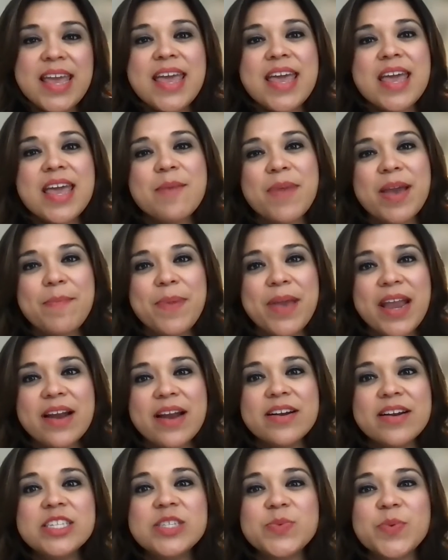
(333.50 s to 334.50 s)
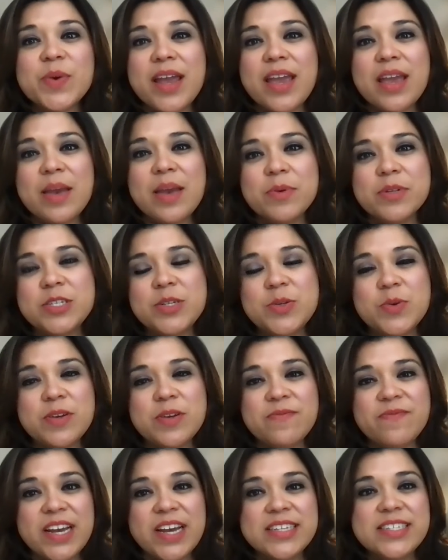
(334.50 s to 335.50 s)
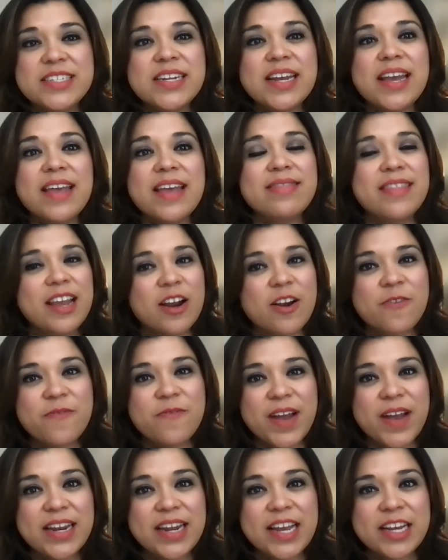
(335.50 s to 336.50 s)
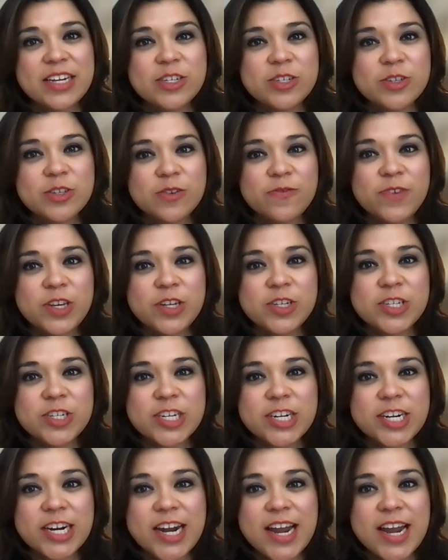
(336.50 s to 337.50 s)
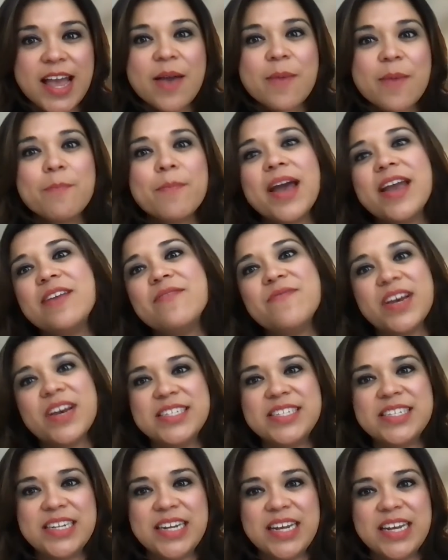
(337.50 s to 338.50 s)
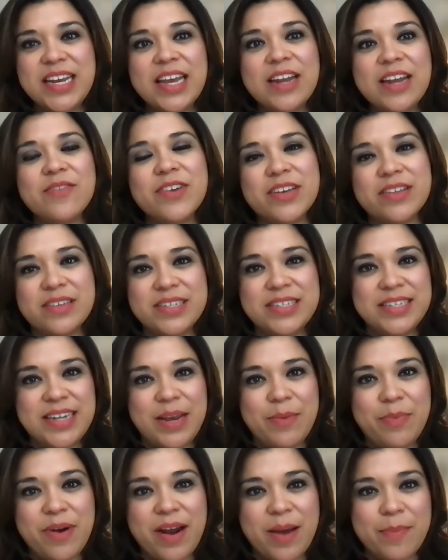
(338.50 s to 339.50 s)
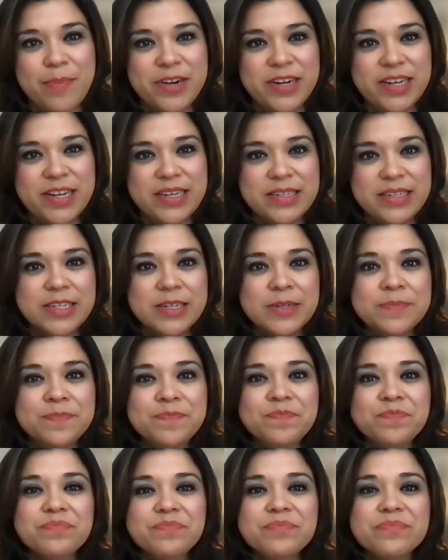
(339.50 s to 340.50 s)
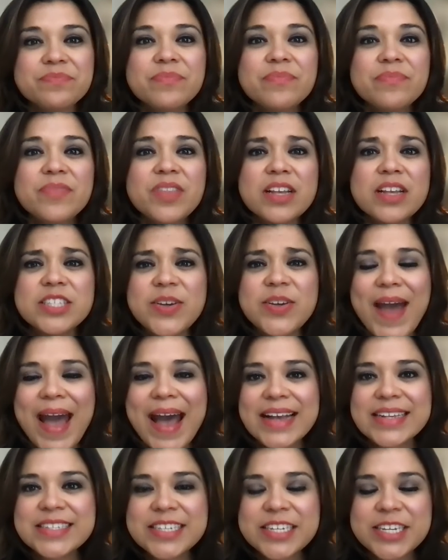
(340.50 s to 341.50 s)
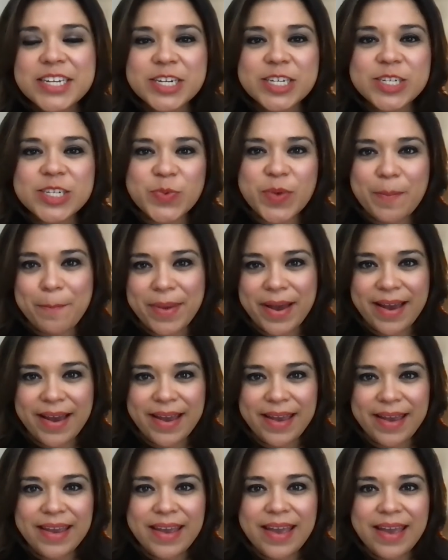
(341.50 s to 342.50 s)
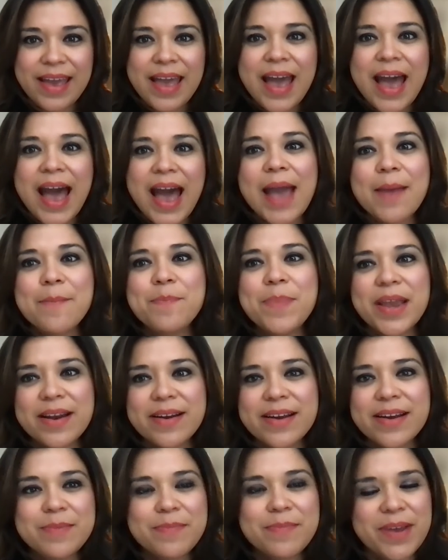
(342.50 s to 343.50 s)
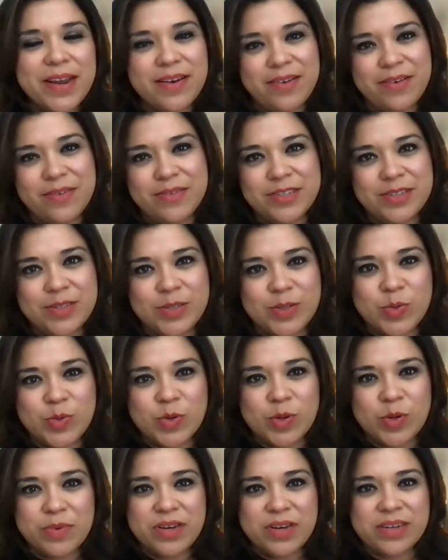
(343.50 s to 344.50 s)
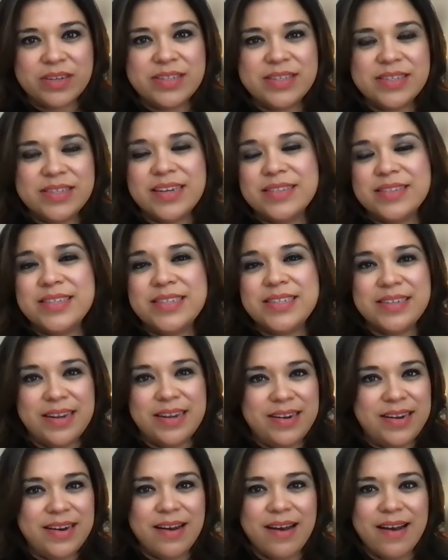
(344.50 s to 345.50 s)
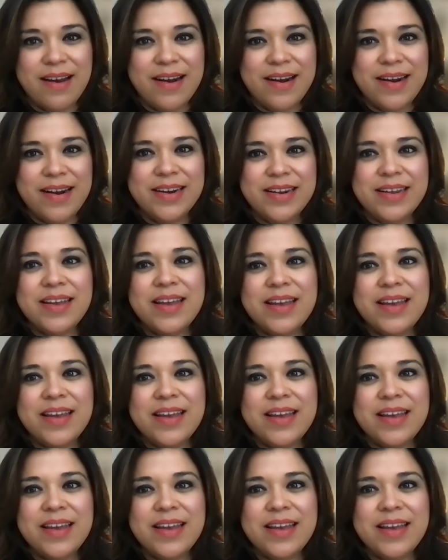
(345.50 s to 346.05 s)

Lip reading: And my parents were able to invest in their financial future by investing in real estate properties. So as the years went by, I buried my nose in school books and studied hard.